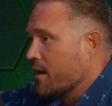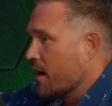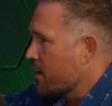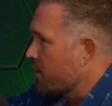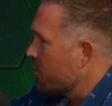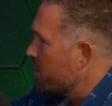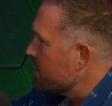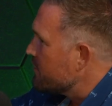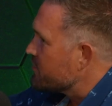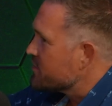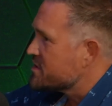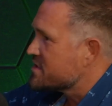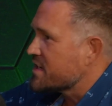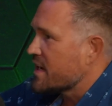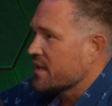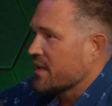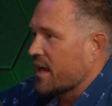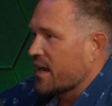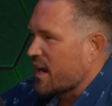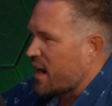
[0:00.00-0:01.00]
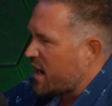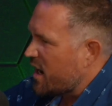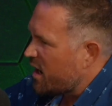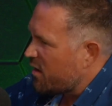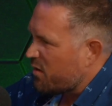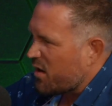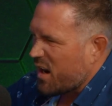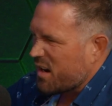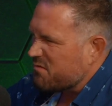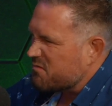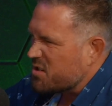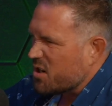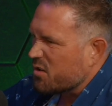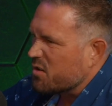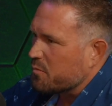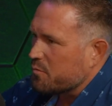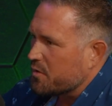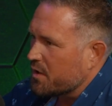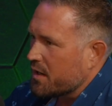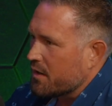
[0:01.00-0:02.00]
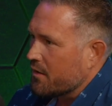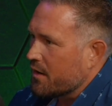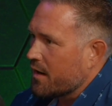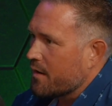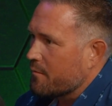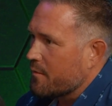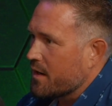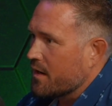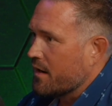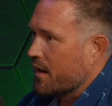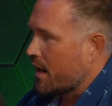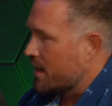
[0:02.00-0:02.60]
I don't even say like, oh, don't complain around me.